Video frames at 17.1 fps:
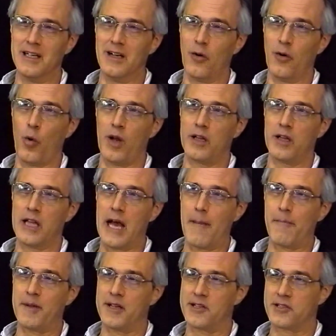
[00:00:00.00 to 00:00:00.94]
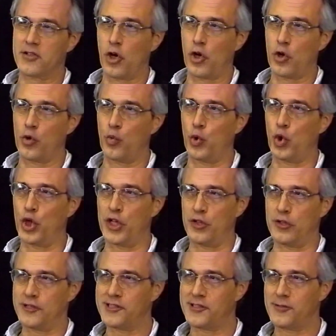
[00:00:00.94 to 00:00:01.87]
what Lapidus called
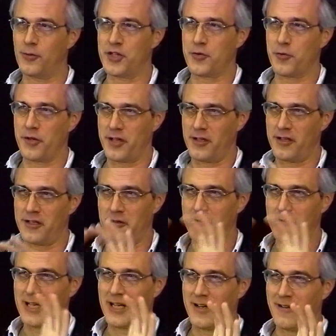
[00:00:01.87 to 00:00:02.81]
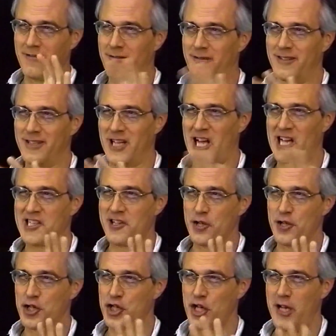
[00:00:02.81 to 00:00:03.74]
woggles, which were the little kind of
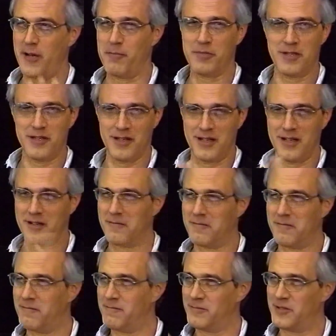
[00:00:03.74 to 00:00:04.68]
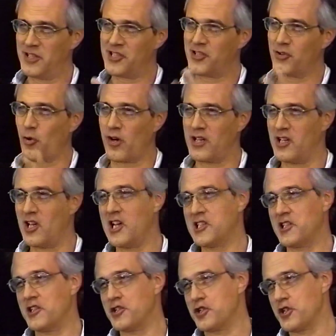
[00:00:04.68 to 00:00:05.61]
lozenge-shaped, uh, distorted
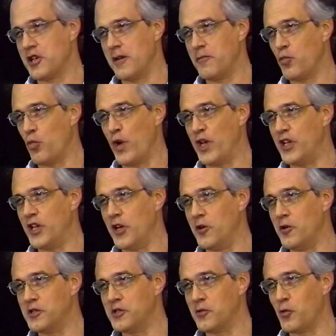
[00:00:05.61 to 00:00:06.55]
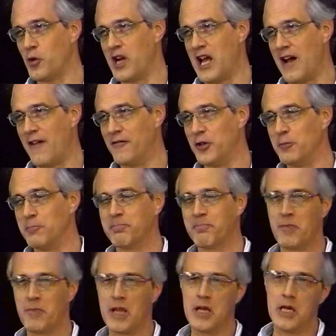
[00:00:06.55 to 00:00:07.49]
lozenge-shaped windows and what have you.
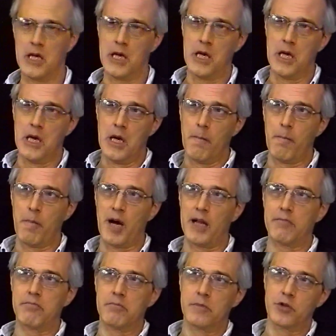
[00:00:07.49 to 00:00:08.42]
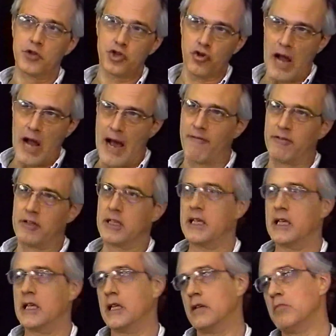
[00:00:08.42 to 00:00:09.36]
But
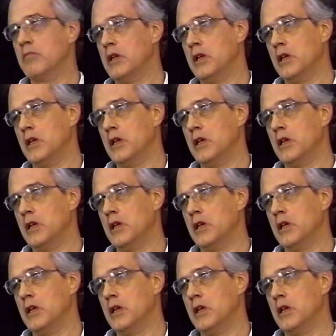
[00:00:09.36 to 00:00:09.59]
traveling,